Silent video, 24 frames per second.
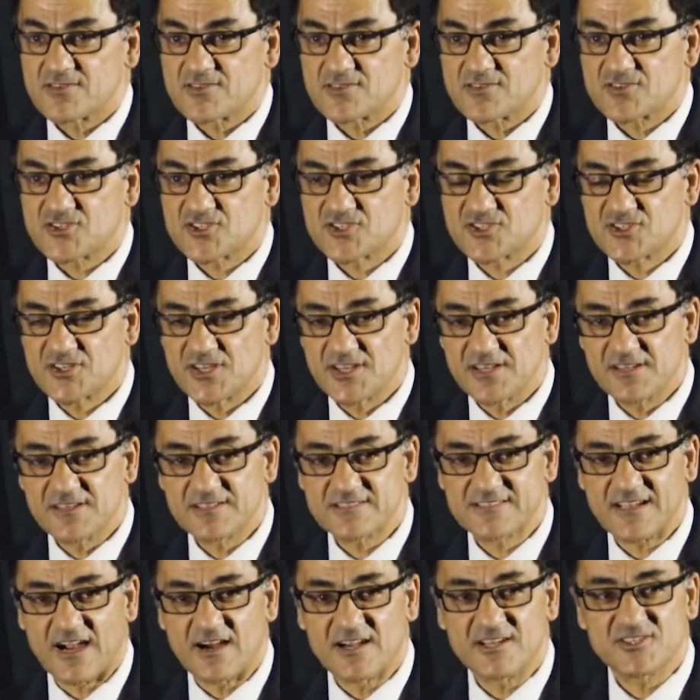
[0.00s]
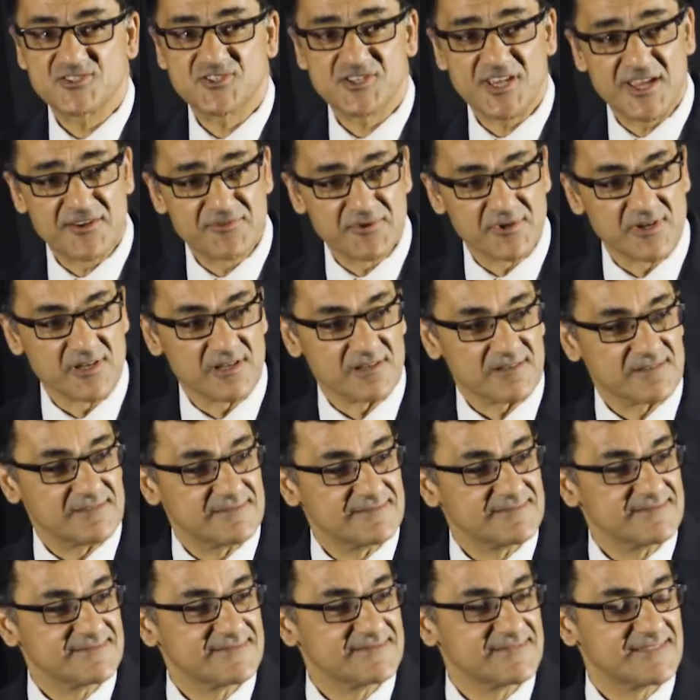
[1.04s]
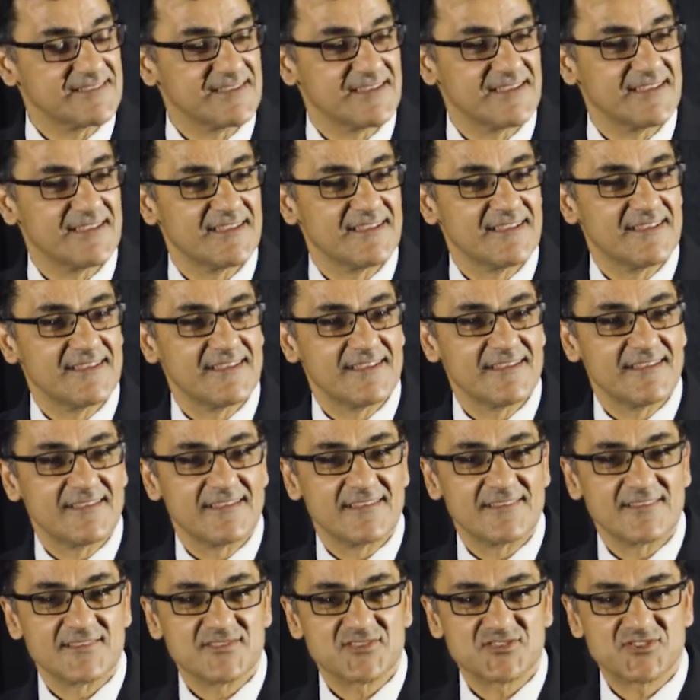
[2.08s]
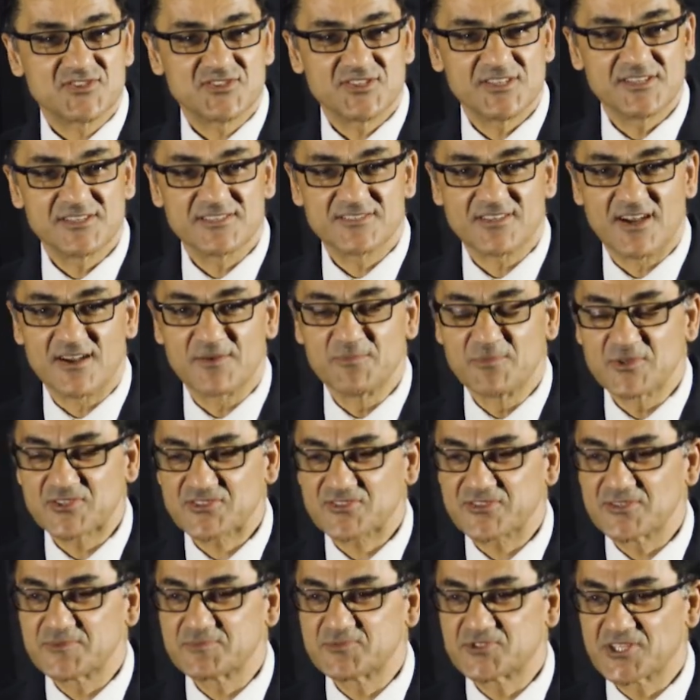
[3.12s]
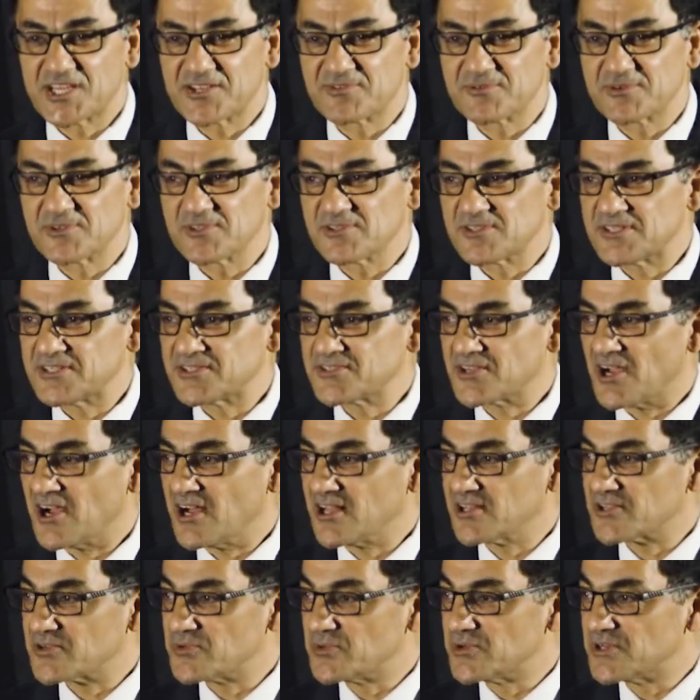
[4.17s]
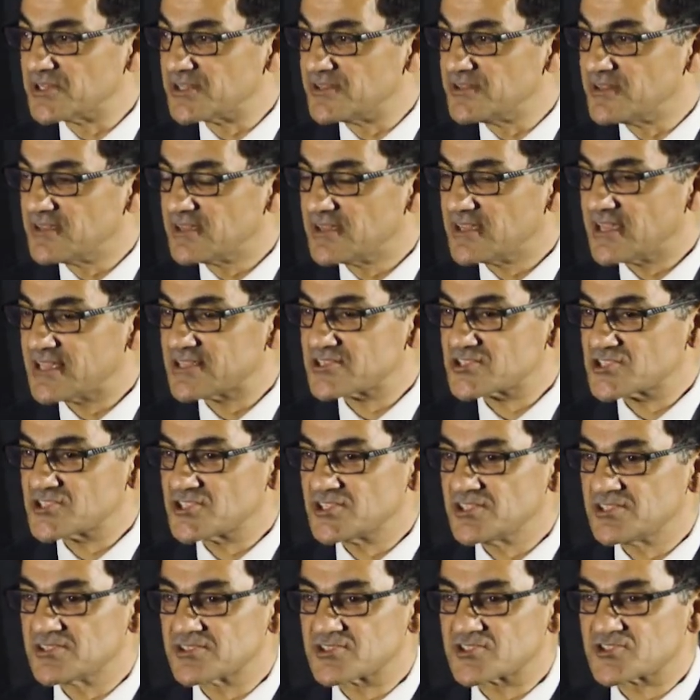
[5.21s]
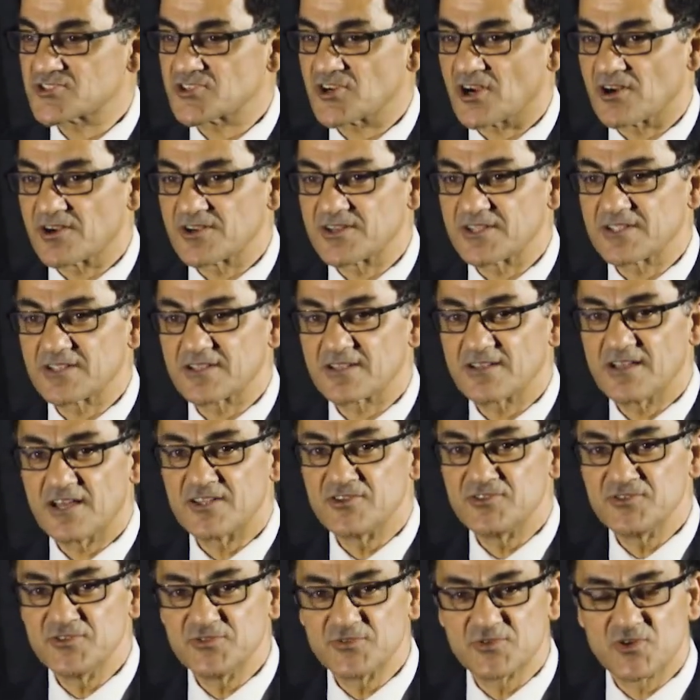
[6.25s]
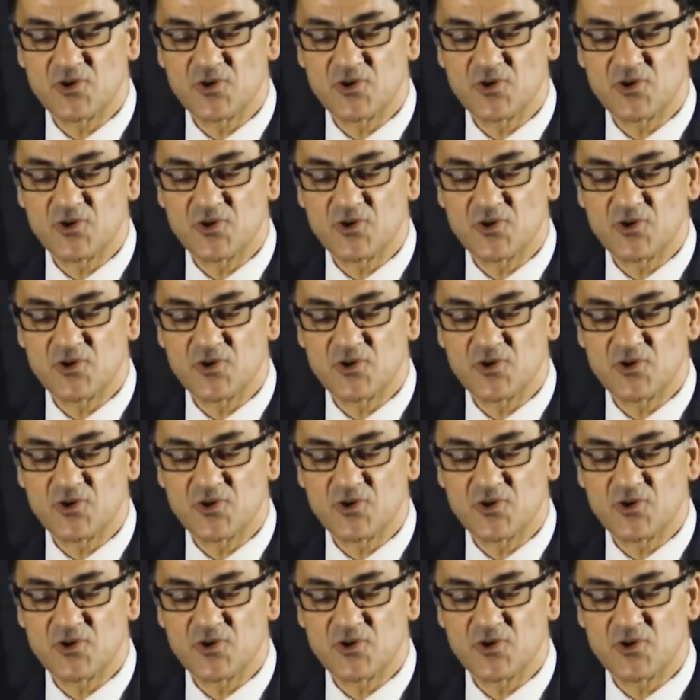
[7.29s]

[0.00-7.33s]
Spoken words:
she is our general. She is our Muslim general in Hollywood, as she is charting a new